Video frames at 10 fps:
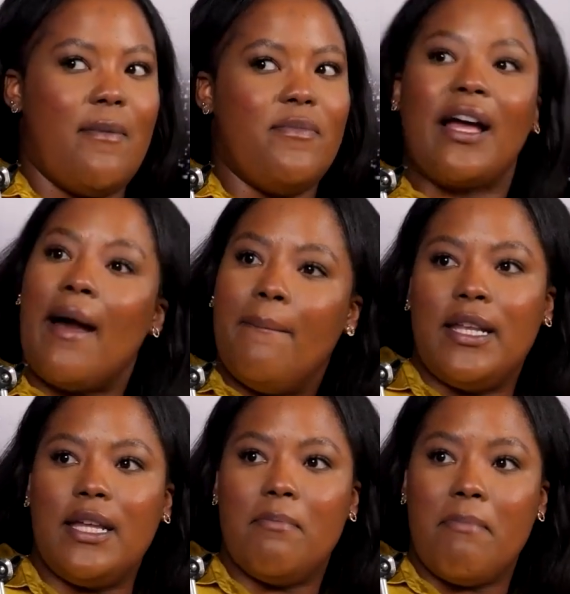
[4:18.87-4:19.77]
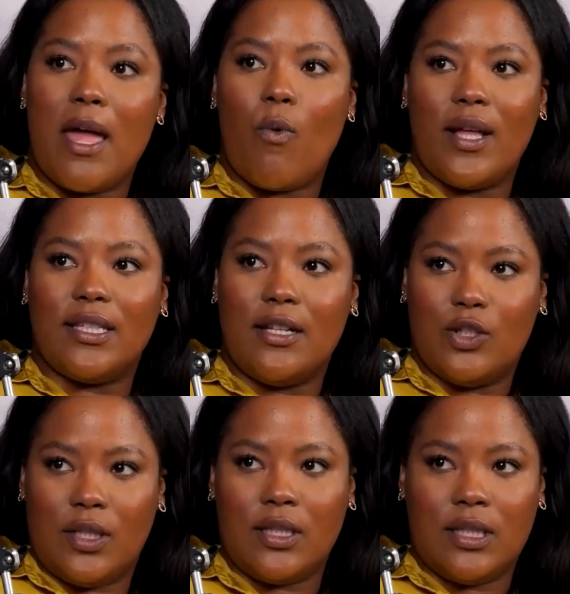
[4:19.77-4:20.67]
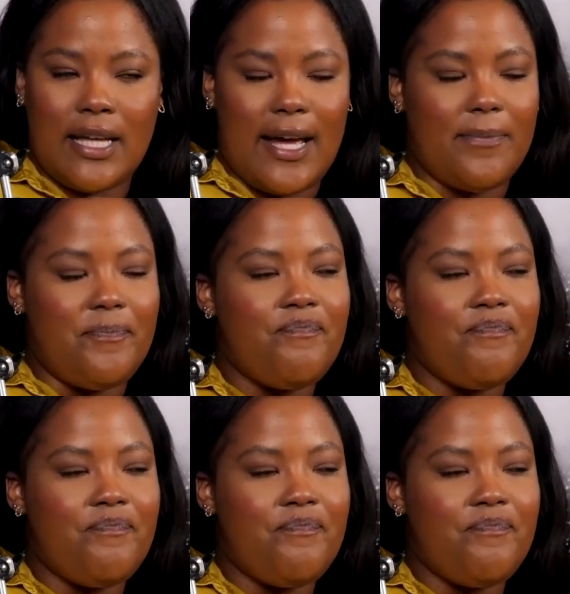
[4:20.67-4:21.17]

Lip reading: the company may want at a certain time.